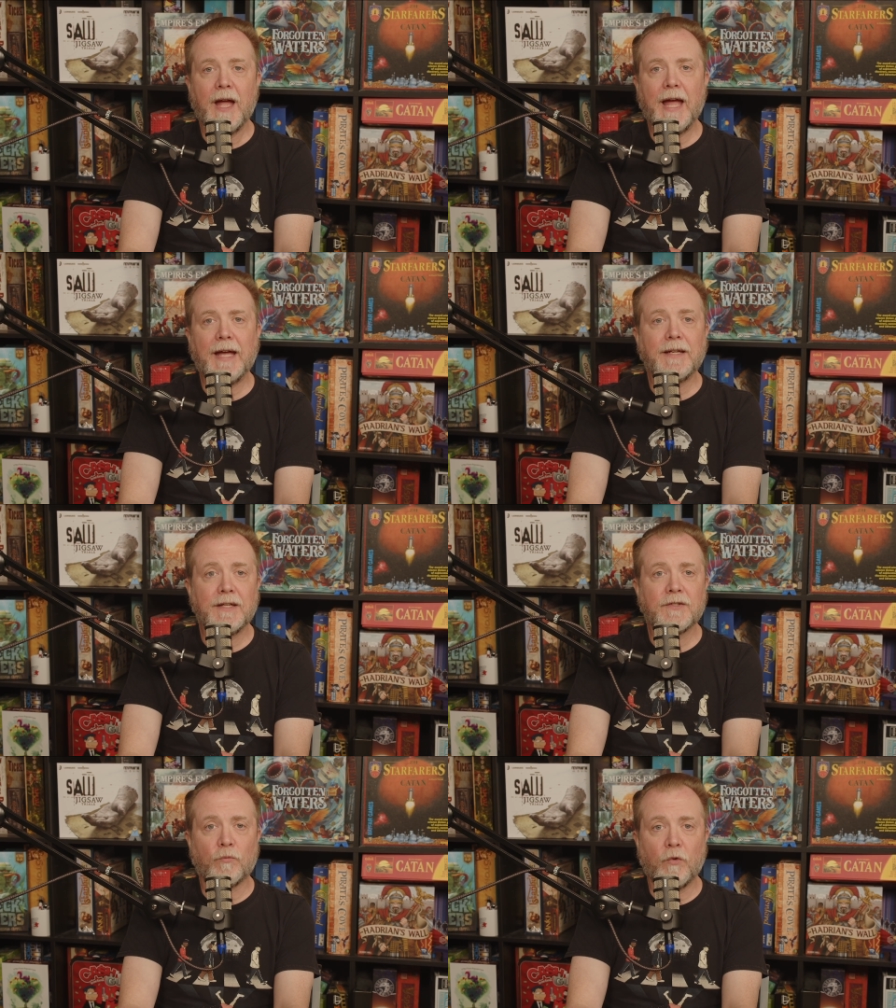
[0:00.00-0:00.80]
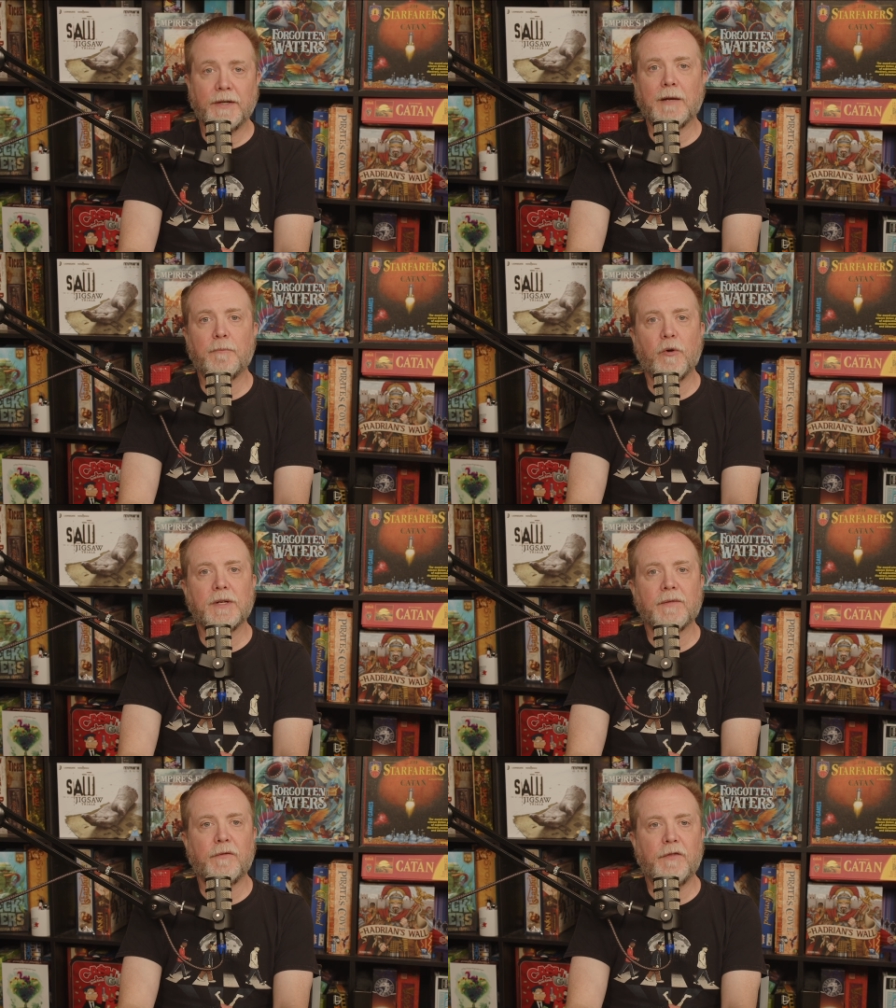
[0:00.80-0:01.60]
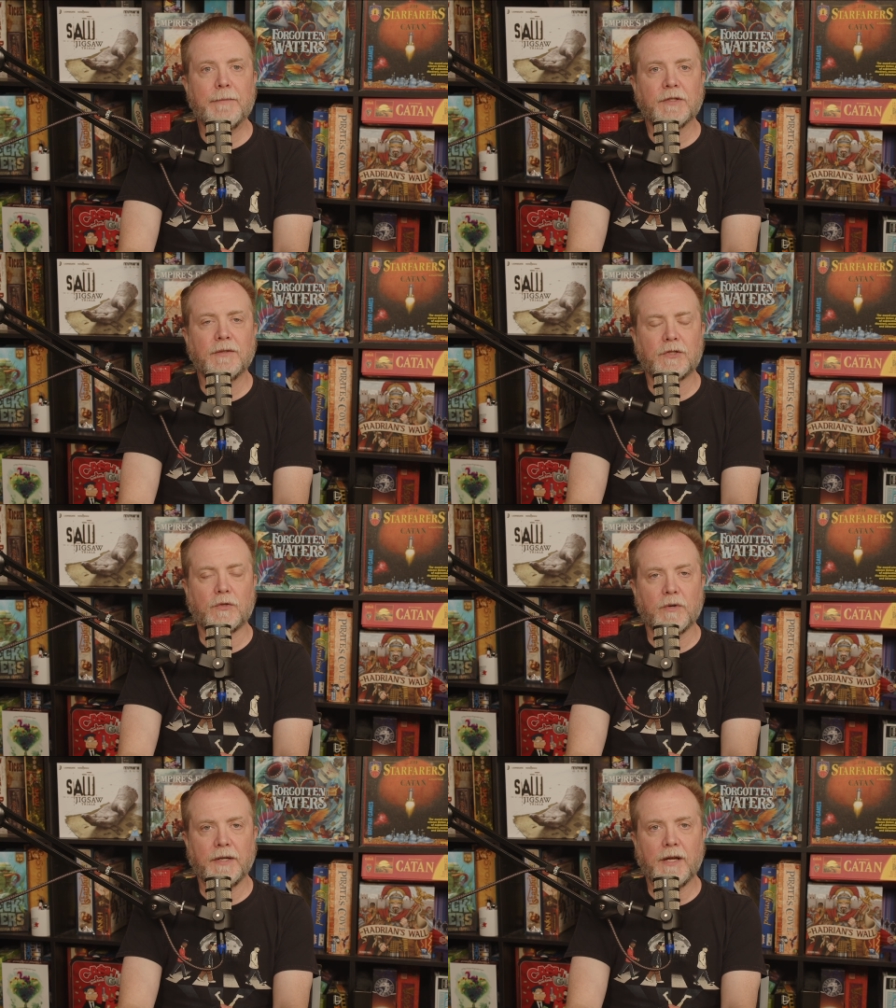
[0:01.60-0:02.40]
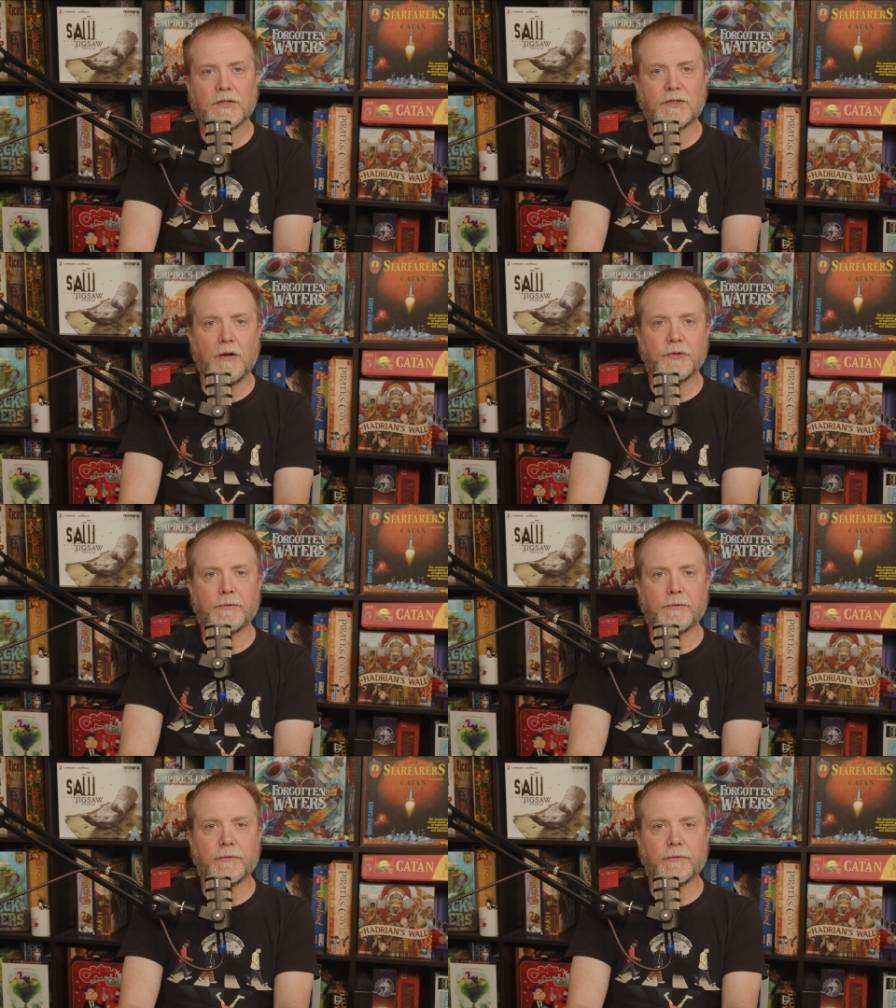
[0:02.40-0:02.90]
and is one endpoint of the famous and storied Salt